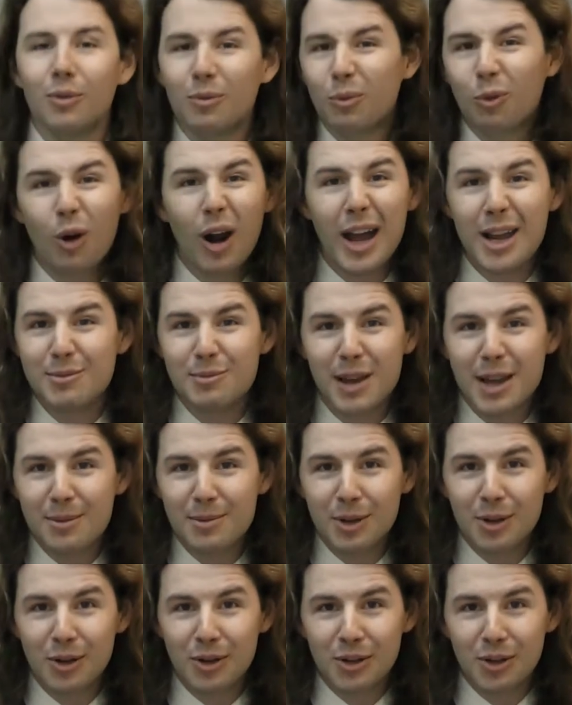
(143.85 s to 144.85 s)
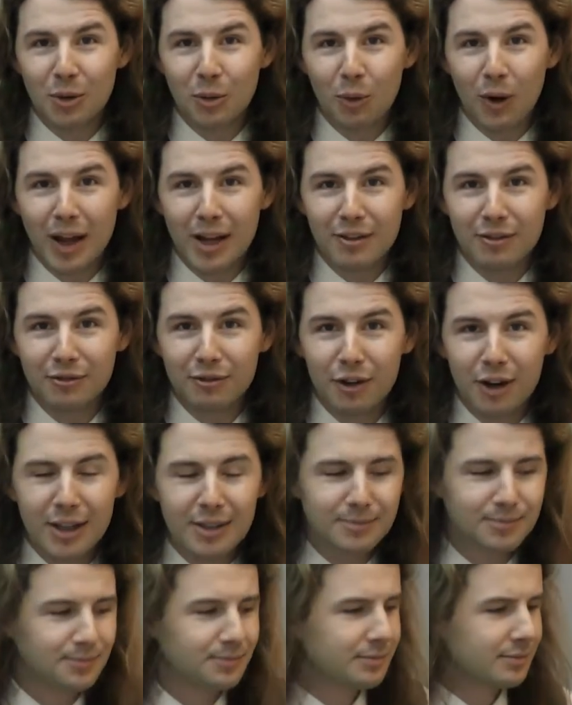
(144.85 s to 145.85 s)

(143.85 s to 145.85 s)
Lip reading: right maybe on your right foot,